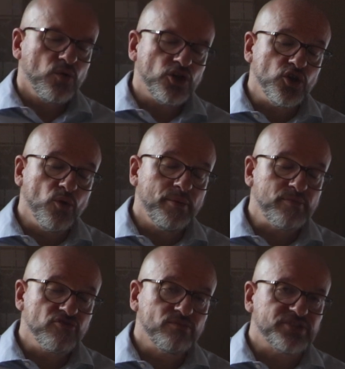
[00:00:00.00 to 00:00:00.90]
You will be
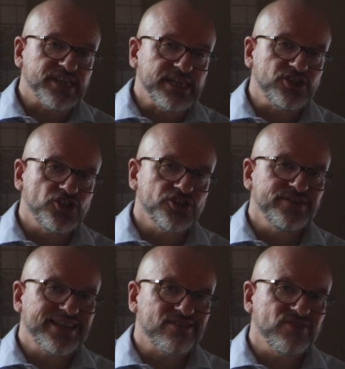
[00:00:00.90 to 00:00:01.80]
prompted
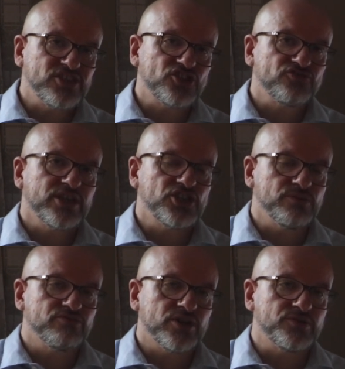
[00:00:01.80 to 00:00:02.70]
during that
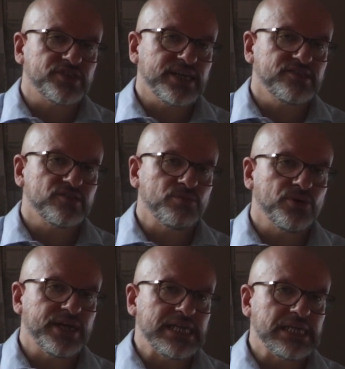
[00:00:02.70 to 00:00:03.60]
registration process to
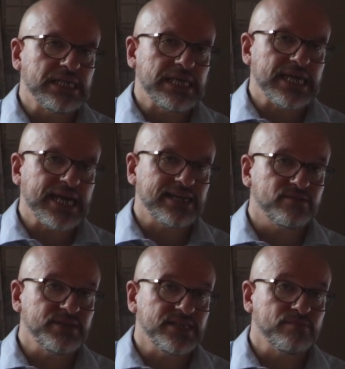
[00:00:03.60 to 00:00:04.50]
put in the
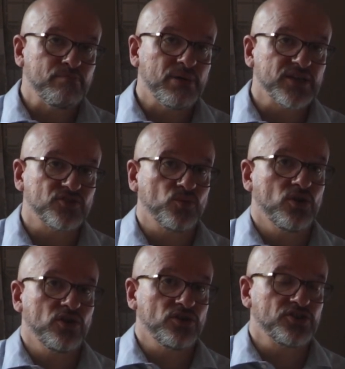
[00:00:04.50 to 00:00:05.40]
Academy's
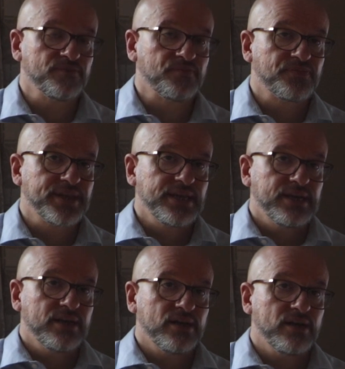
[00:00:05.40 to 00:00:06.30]
buzzword.
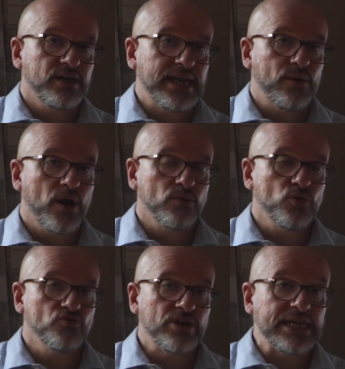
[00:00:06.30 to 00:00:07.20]
Now I
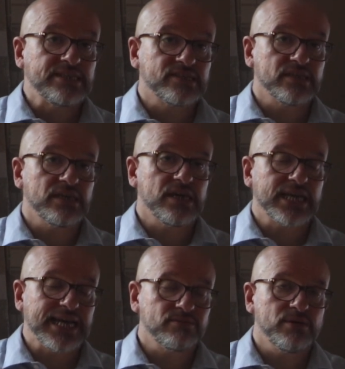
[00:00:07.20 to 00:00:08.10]
will release the
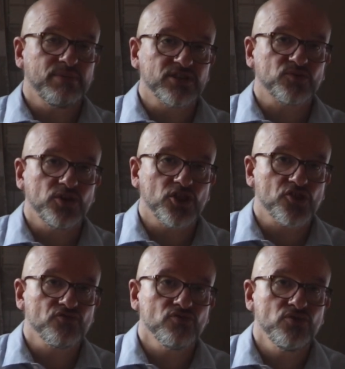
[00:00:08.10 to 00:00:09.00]
Academy buzzword
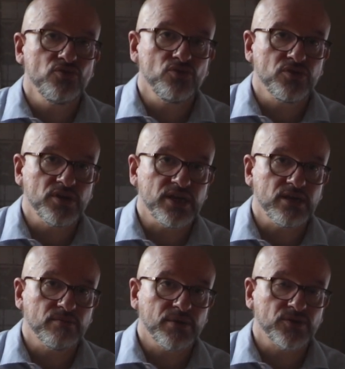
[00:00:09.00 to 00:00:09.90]
through the
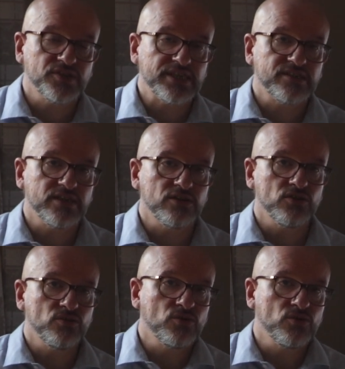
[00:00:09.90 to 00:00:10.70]
Post-18 Google